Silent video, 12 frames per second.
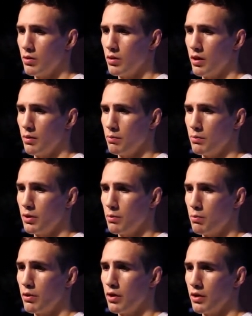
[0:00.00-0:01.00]
I'm going to
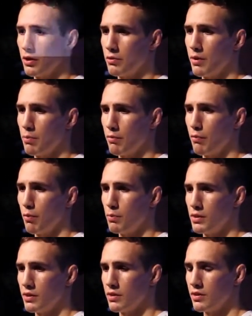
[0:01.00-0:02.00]
put on a great
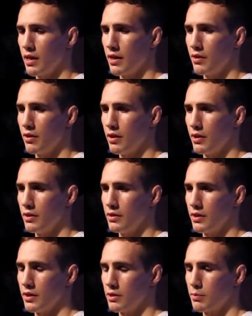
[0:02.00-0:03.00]
performance this Saturday, and you
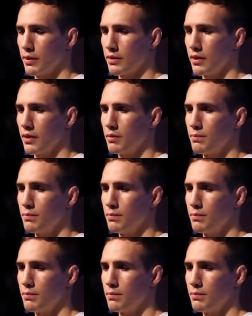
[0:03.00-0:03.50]
can expect that.